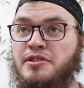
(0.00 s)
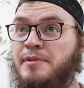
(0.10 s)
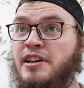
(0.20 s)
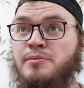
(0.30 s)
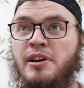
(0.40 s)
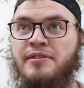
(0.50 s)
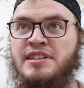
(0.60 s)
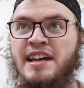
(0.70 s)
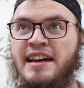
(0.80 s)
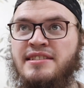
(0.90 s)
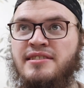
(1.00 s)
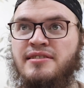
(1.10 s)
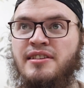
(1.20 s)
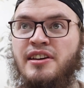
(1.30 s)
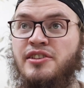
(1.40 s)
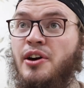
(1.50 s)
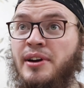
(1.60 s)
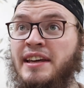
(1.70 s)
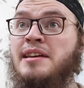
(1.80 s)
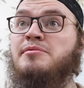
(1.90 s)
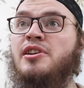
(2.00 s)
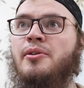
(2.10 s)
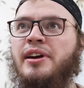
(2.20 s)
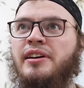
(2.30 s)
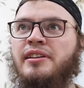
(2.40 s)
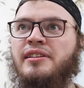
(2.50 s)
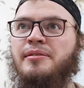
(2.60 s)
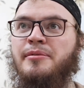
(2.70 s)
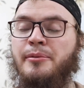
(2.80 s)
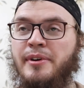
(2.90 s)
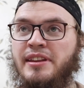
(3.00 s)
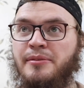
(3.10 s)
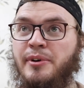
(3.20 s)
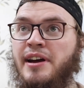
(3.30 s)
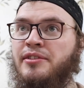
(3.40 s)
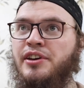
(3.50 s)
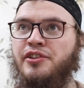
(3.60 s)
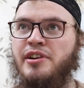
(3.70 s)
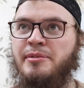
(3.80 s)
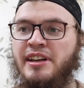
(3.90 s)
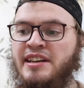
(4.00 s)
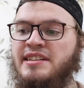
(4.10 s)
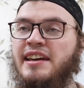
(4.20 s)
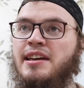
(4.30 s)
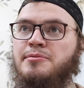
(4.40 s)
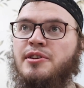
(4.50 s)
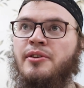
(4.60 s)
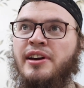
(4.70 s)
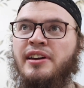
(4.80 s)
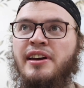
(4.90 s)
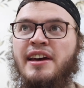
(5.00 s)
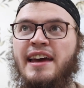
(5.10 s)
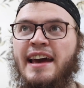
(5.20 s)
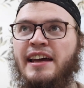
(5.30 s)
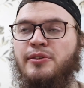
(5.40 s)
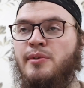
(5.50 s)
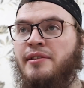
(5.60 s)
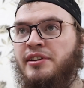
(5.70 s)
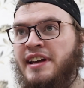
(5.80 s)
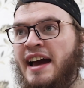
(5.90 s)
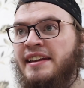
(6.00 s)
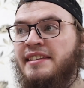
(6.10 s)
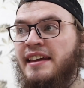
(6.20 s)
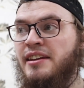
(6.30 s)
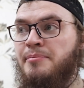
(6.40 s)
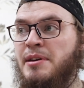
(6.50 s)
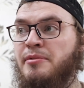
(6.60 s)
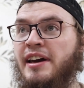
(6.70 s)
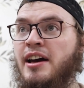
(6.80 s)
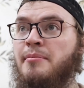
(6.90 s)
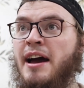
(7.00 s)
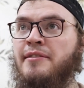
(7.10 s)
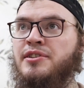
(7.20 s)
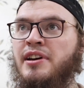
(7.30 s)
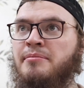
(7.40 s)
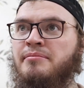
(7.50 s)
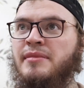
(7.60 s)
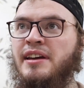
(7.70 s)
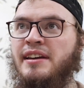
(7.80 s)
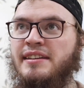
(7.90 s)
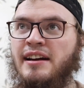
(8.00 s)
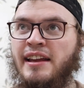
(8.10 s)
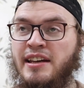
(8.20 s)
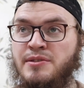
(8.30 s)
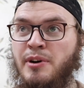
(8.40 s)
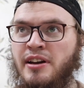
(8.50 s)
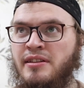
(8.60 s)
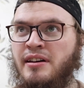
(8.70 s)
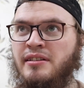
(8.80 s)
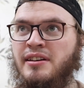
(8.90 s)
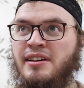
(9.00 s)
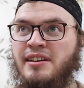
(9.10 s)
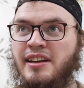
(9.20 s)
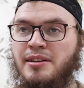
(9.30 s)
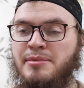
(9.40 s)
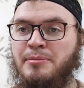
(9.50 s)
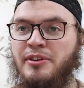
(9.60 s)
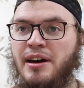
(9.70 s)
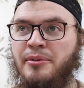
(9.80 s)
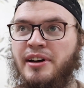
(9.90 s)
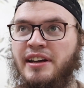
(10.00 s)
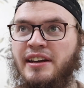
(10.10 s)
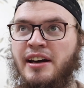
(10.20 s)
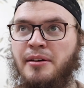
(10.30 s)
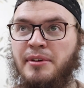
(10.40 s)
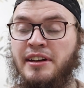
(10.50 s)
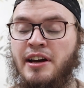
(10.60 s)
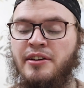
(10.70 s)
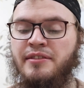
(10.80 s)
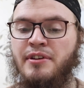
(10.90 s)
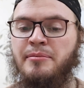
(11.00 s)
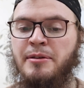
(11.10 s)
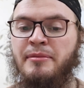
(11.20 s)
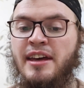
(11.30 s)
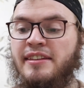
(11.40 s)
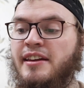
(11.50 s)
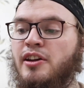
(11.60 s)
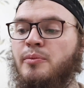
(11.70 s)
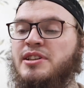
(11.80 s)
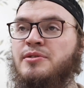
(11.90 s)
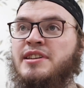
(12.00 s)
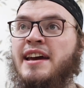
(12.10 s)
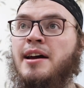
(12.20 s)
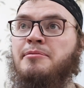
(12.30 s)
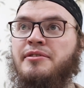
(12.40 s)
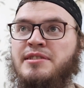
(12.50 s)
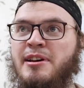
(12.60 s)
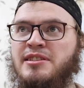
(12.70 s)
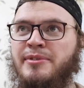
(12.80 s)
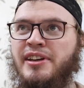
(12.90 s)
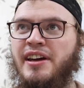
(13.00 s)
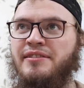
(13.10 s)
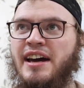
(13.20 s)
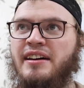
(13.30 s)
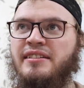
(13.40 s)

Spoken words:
because one of us dies. No, it keeps going. With whatever the agreement is, it keeps going. And whoever died, then the people that come after him, that are like his waratha, like the people that would inherit from him, they're the ones who take up the responsibility of that,